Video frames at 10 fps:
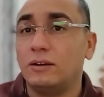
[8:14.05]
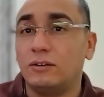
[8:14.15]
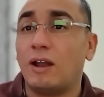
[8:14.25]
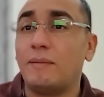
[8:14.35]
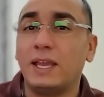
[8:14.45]

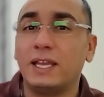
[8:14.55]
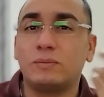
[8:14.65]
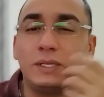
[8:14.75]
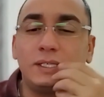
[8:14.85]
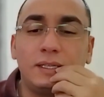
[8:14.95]
grammar
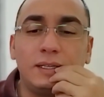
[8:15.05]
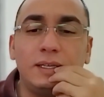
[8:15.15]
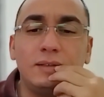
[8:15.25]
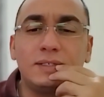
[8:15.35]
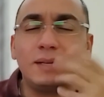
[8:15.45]

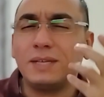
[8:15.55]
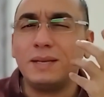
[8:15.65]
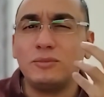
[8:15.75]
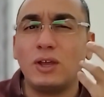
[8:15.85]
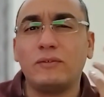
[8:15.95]
explicitly,
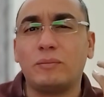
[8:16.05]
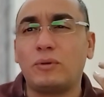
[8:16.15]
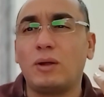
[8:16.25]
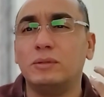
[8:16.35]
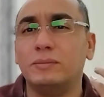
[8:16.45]
sometimes you have a
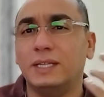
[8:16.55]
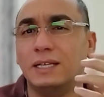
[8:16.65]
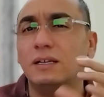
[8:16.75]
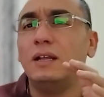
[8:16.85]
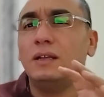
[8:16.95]
problem with that.